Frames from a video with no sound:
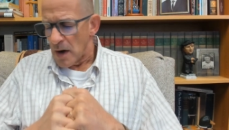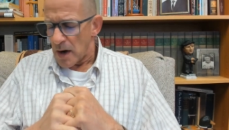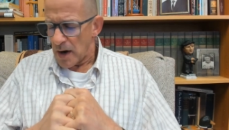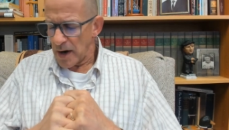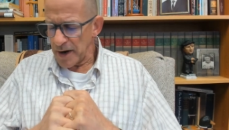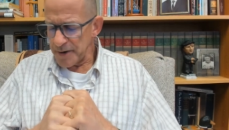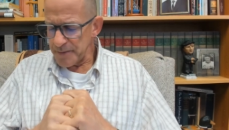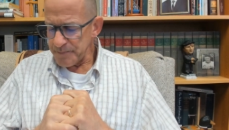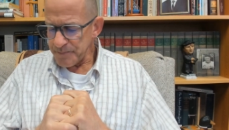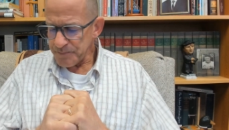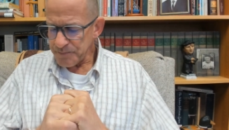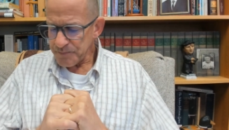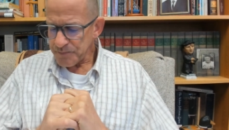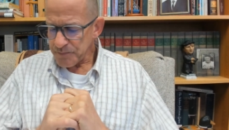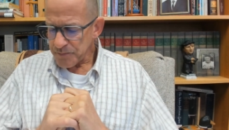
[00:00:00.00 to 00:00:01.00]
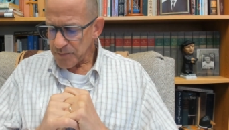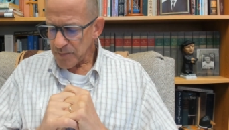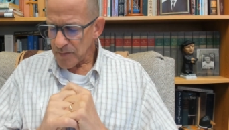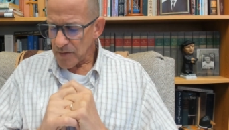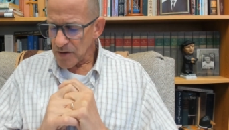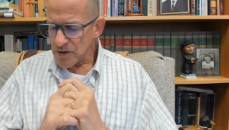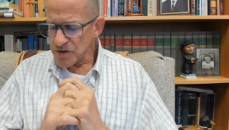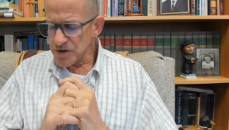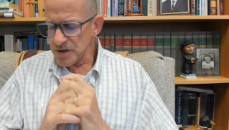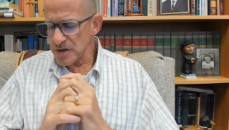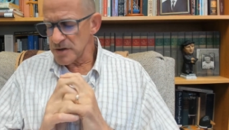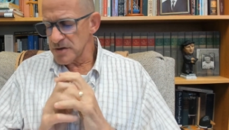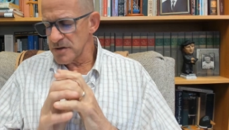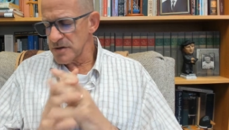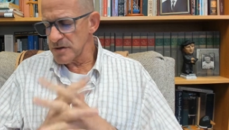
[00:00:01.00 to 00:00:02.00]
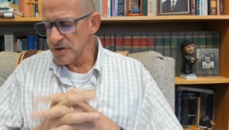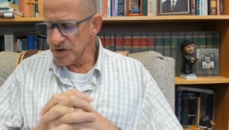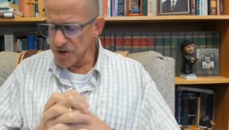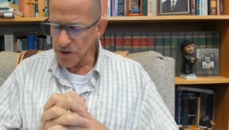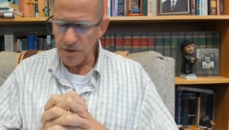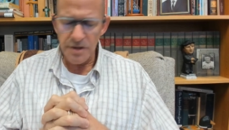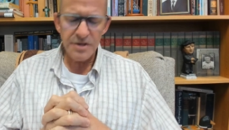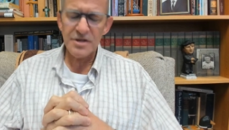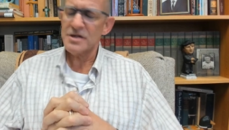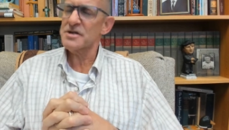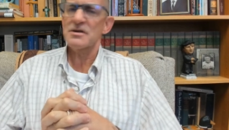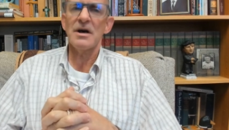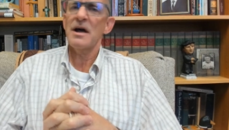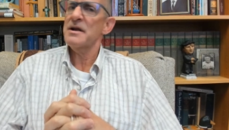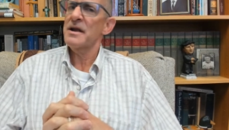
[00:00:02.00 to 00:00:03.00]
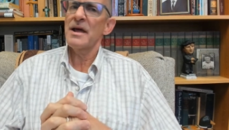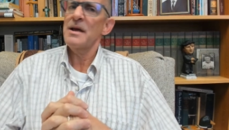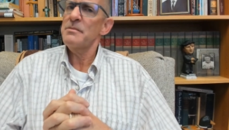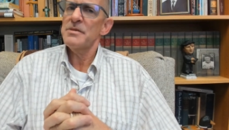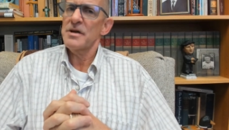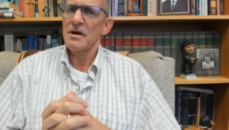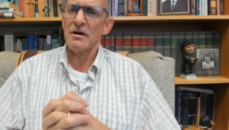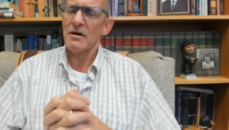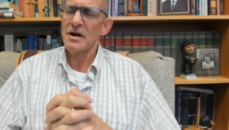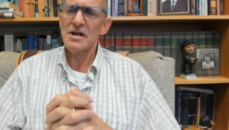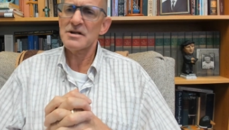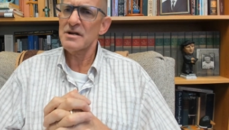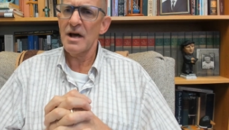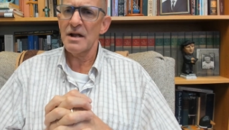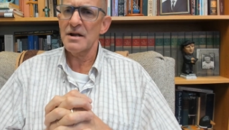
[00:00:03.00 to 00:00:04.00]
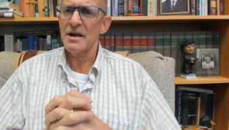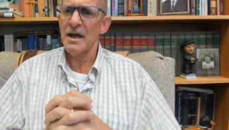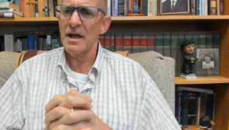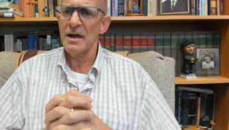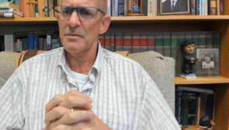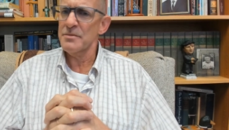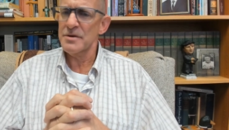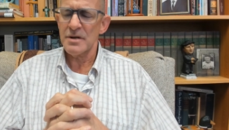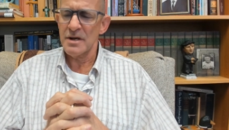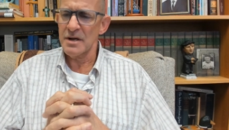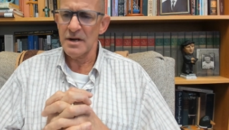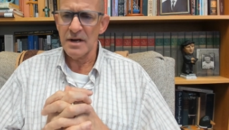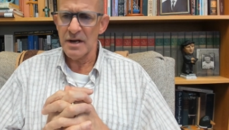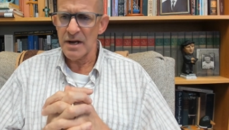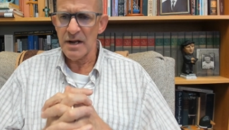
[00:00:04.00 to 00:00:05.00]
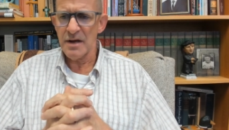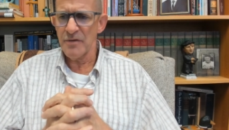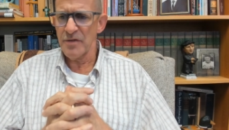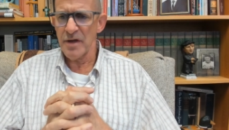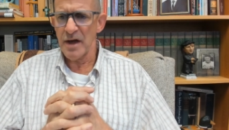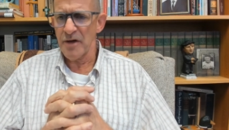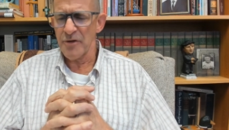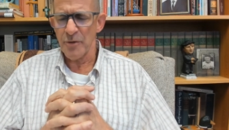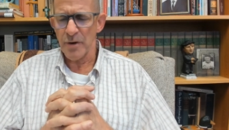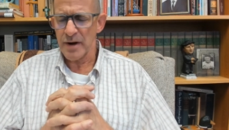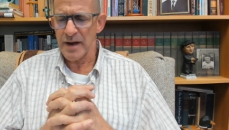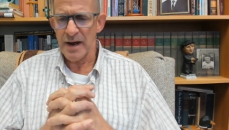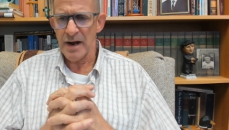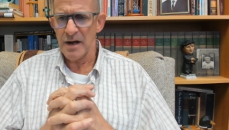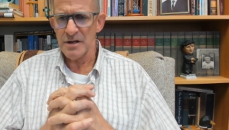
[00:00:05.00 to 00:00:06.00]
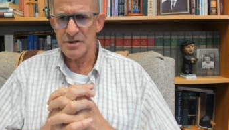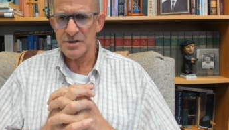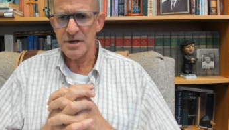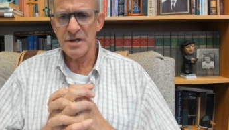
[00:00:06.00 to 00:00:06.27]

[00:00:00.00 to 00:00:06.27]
Um, J Judas is not named here, and he's not named in any of the other accounts.